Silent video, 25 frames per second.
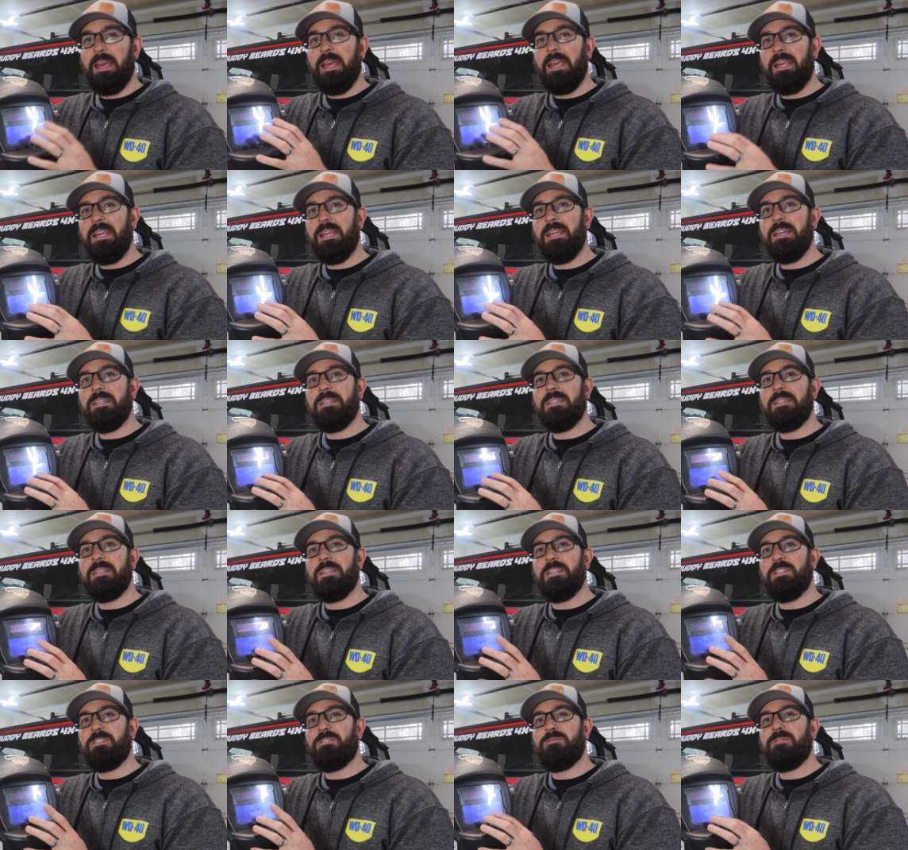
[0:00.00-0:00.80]
and
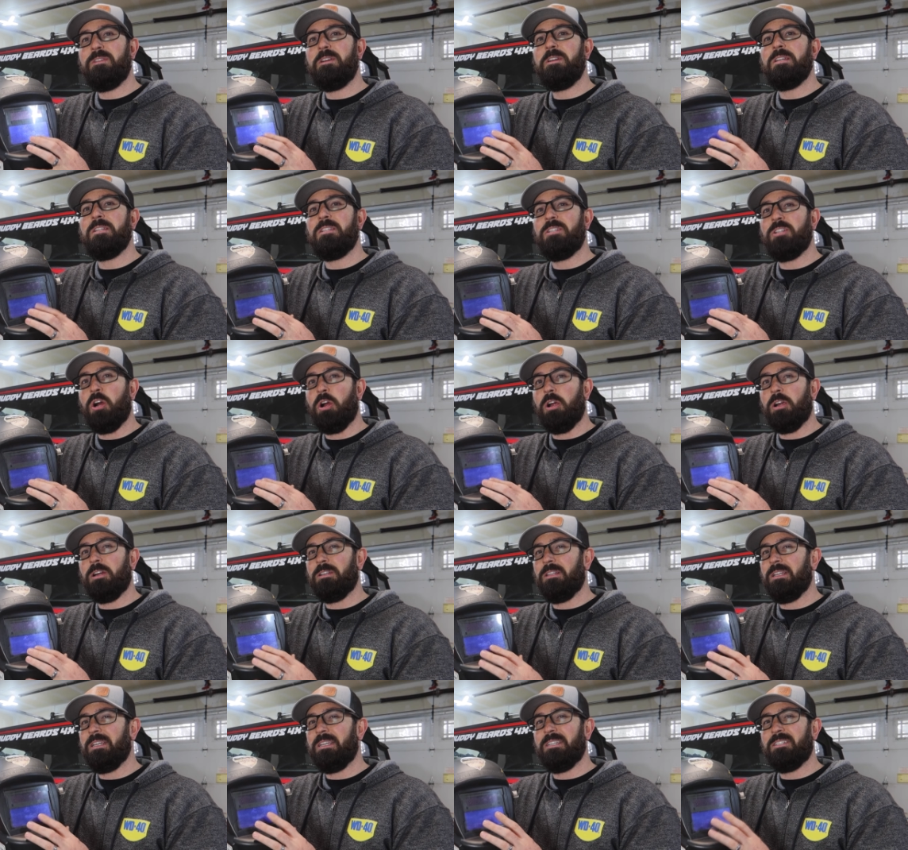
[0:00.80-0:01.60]
it's very
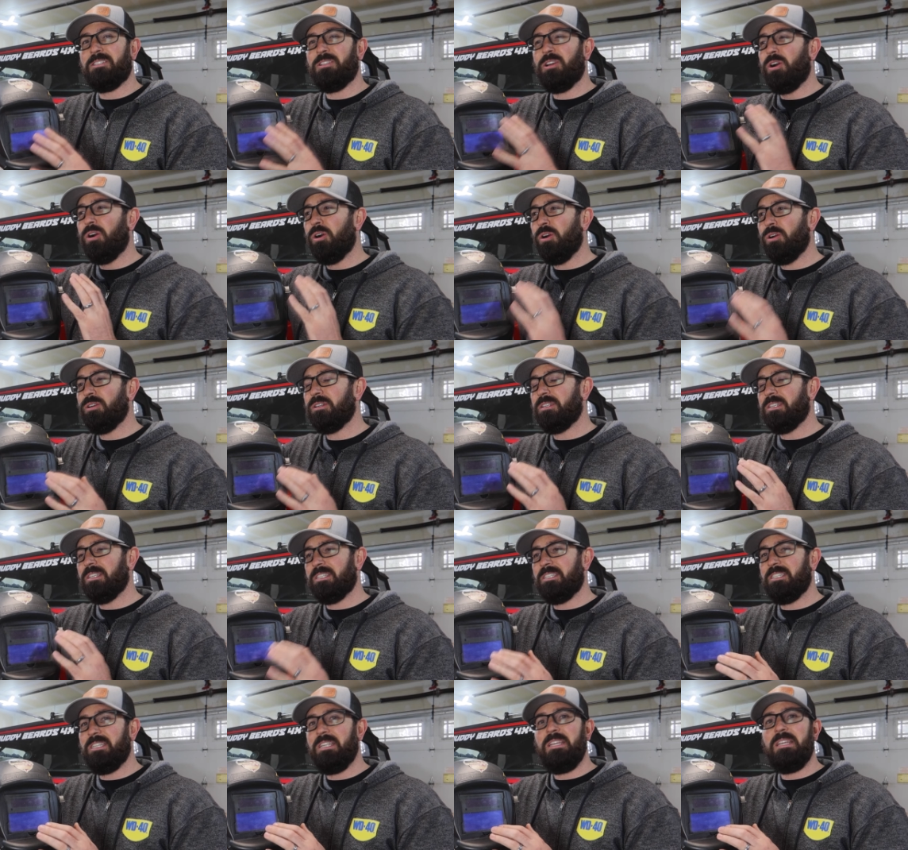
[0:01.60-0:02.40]
dark. Like, it's hard
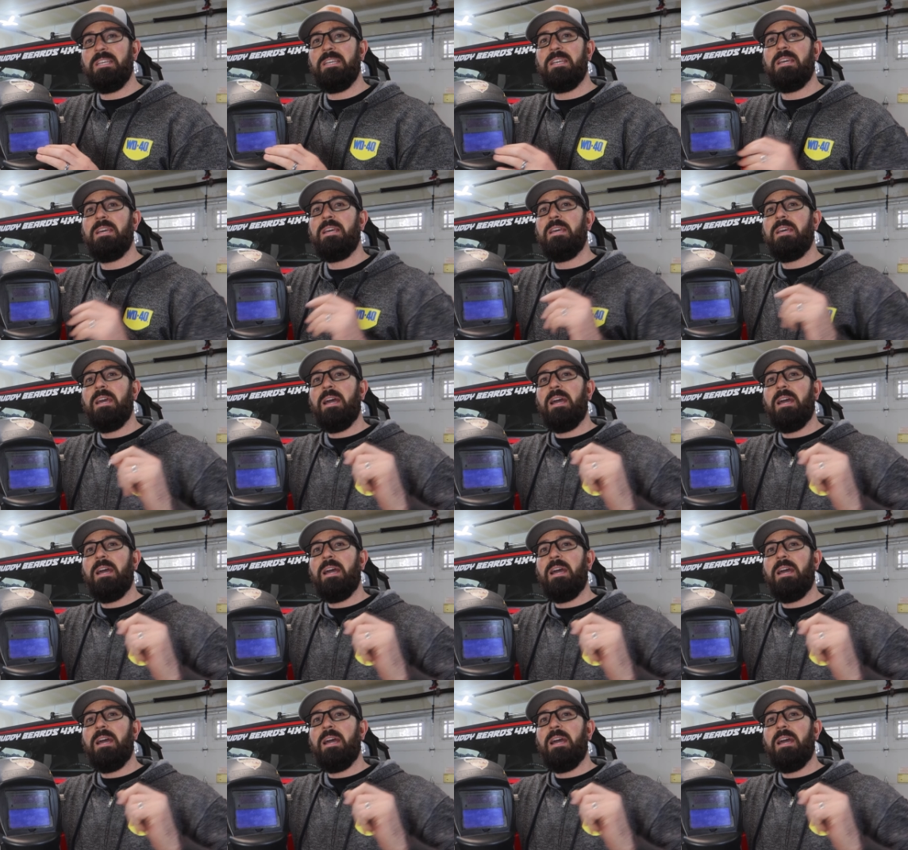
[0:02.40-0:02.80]
to see.